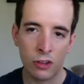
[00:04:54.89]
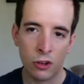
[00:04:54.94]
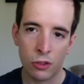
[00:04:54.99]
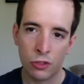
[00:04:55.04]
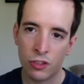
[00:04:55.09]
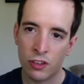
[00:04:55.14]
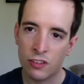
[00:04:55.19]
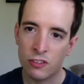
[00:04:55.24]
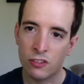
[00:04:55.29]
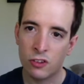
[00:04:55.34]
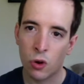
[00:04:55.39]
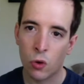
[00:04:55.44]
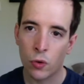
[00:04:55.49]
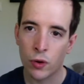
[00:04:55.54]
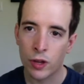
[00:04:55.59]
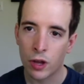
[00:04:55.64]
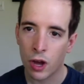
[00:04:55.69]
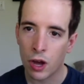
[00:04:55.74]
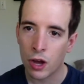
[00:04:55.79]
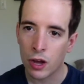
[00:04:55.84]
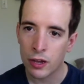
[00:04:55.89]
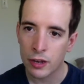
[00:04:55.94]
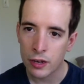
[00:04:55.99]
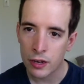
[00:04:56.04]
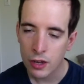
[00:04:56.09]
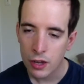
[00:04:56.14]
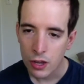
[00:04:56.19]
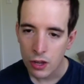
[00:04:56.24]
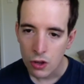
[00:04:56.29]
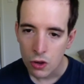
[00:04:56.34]
things going
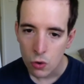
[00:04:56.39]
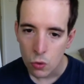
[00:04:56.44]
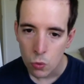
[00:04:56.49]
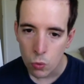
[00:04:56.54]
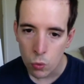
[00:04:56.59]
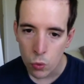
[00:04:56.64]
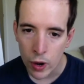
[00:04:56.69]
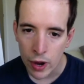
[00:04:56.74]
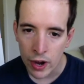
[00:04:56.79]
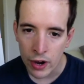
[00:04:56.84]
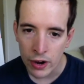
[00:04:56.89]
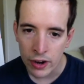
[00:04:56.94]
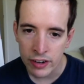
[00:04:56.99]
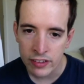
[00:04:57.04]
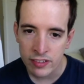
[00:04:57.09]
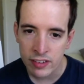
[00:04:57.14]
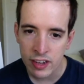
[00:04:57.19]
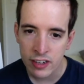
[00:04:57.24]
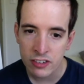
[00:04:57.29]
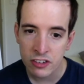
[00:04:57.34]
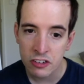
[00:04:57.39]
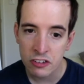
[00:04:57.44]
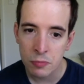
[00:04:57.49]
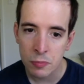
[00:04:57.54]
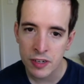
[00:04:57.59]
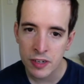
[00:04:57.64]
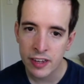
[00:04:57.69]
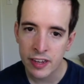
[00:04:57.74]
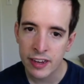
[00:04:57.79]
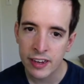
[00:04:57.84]
on where it's not just
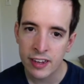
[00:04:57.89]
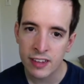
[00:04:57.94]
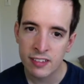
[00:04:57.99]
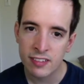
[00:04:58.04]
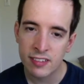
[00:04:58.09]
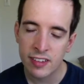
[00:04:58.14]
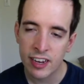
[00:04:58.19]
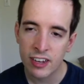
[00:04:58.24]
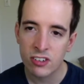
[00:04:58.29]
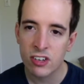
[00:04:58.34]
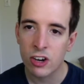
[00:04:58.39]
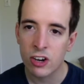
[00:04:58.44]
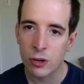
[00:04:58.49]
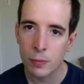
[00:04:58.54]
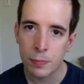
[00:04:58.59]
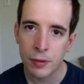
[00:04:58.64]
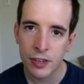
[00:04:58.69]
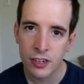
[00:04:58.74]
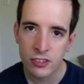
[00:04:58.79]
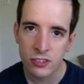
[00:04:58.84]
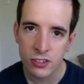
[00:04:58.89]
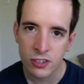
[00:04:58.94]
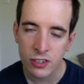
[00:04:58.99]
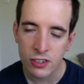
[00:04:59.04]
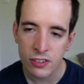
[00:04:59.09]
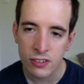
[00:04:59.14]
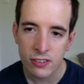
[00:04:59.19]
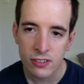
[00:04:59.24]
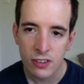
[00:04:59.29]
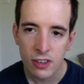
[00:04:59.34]
me taking stationary
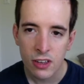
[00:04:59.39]
pictures.